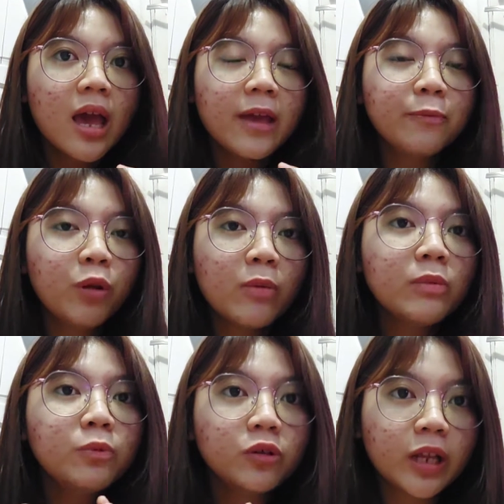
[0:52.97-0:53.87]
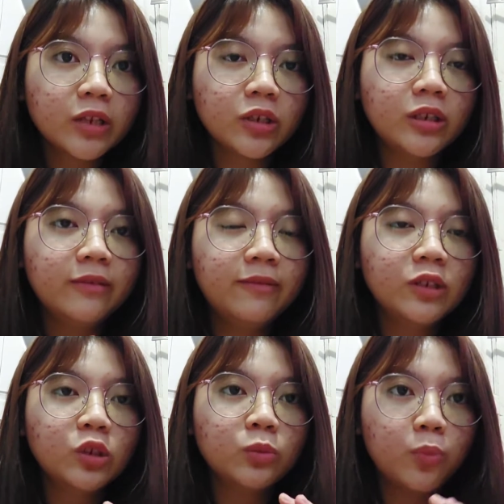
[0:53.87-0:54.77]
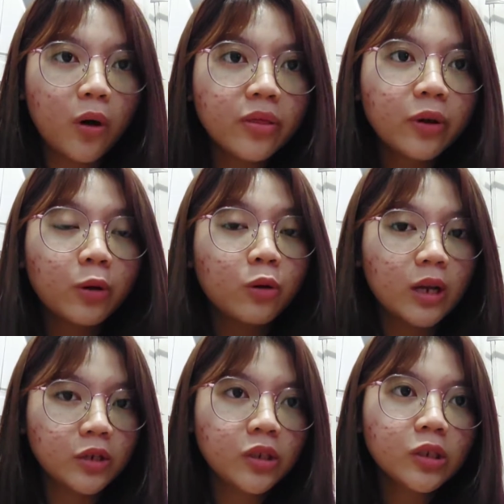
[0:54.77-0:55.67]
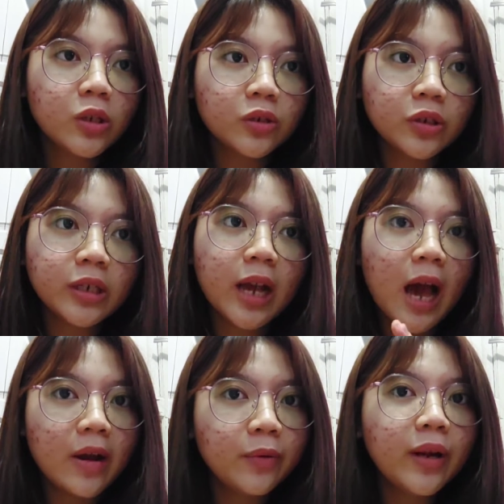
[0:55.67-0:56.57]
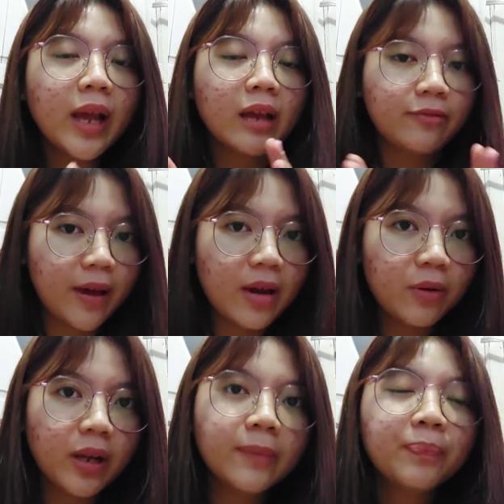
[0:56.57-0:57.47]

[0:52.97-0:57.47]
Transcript: employment protection refers to both regulations concerning hiring and firing.